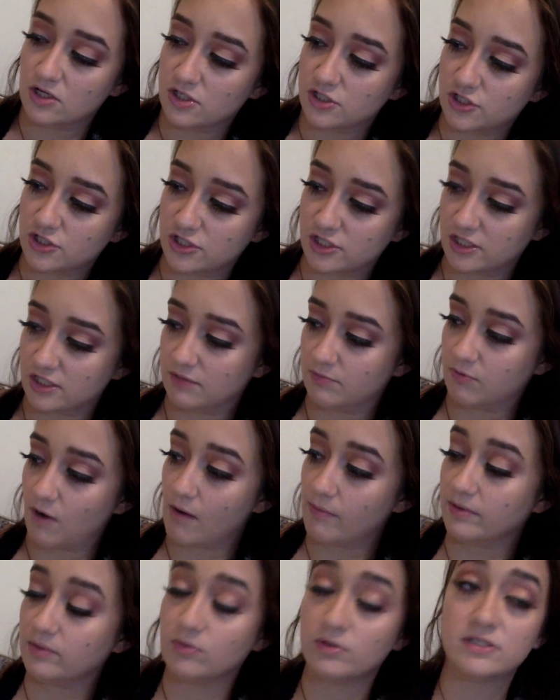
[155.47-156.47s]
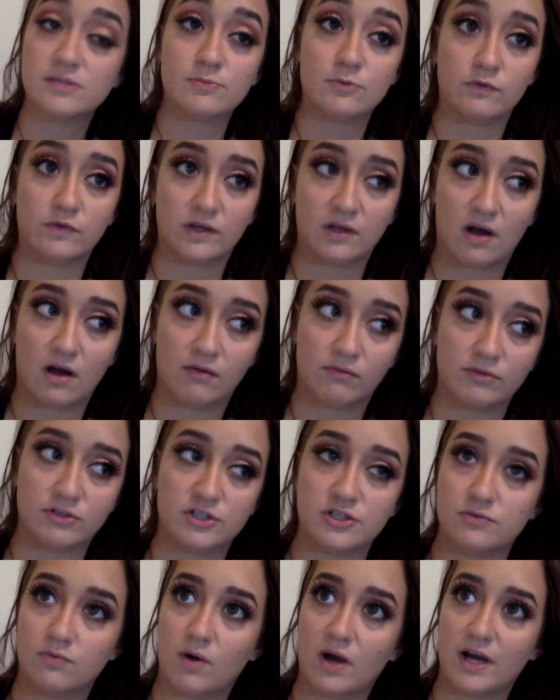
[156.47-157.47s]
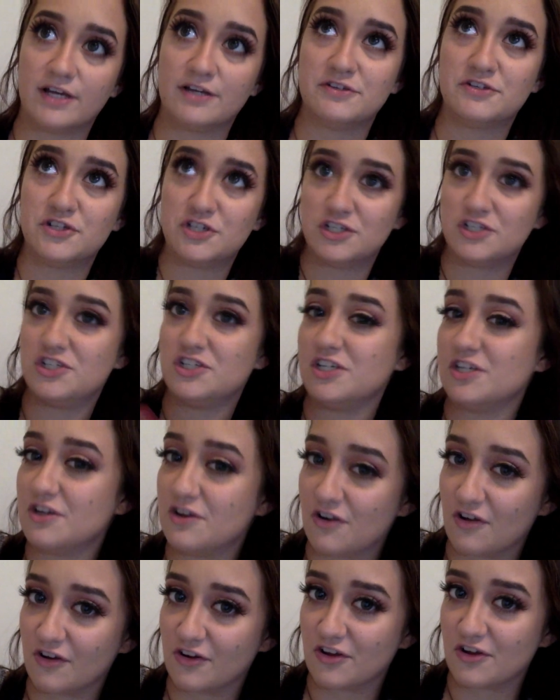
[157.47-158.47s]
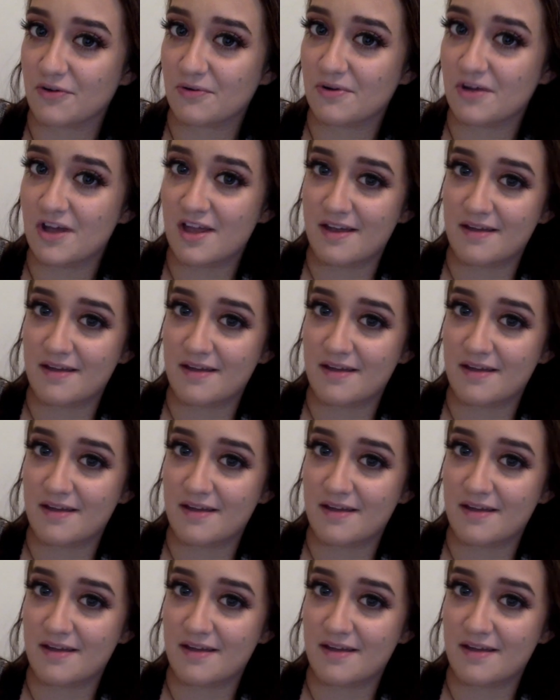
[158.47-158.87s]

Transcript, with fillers: she probably was moving on, which is why she cheated on you